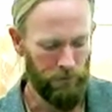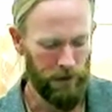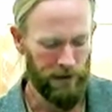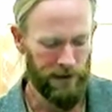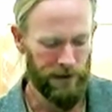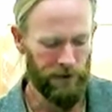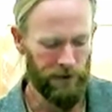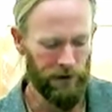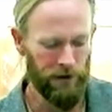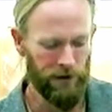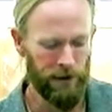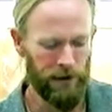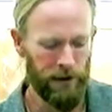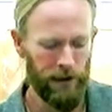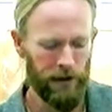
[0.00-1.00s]

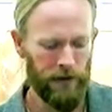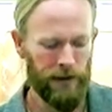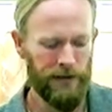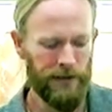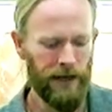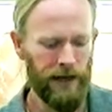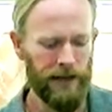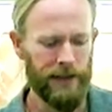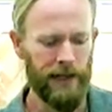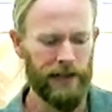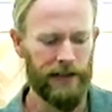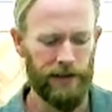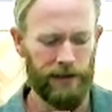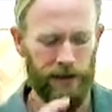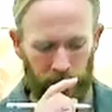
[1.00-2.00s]
similarly, these guys
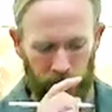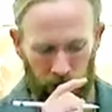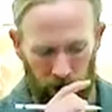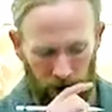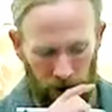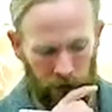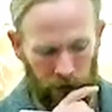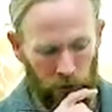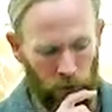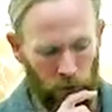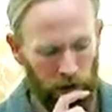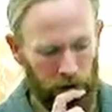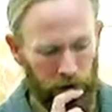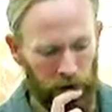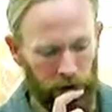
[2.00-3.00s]
actually, even
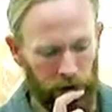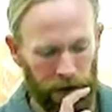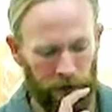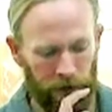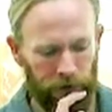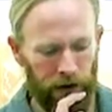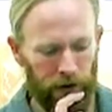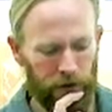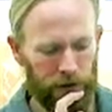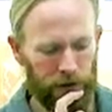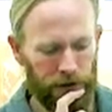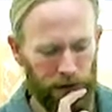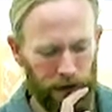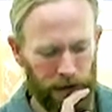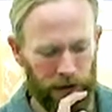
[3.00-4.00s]
weirder, they found
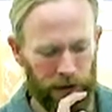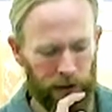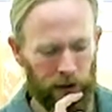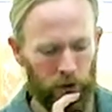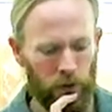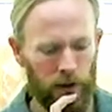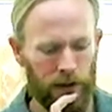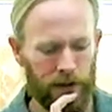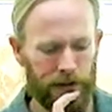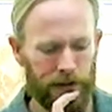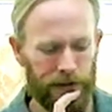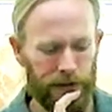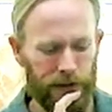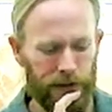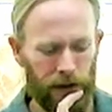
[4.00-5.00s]
that there
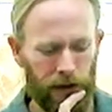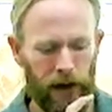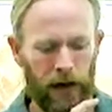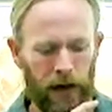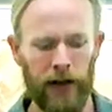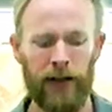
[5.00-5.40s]
was an